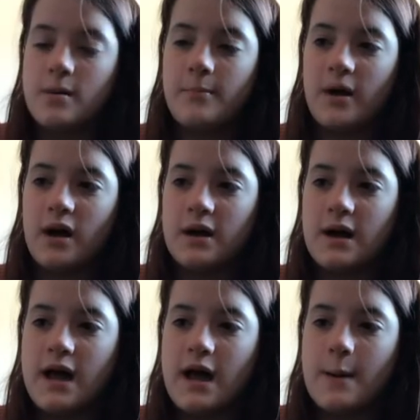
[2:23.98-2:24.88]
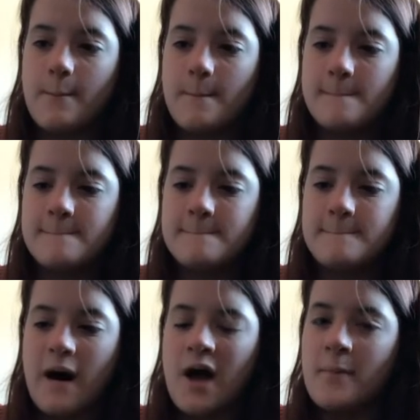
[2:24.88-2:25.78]
But
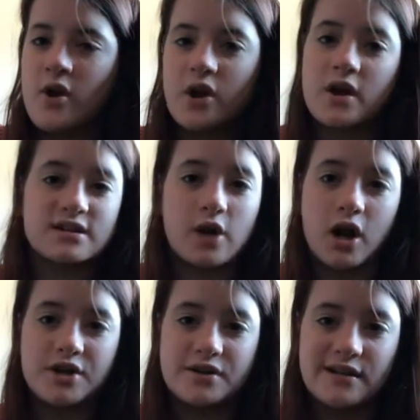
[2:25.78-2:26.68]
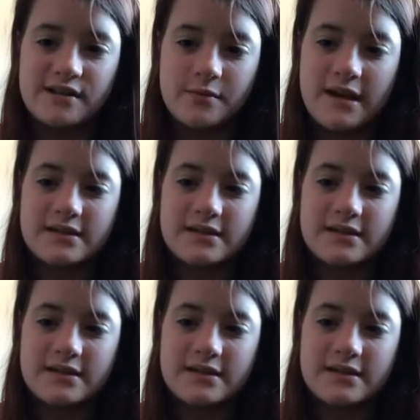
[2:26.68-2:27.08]
I'm only going to college 2 days a week,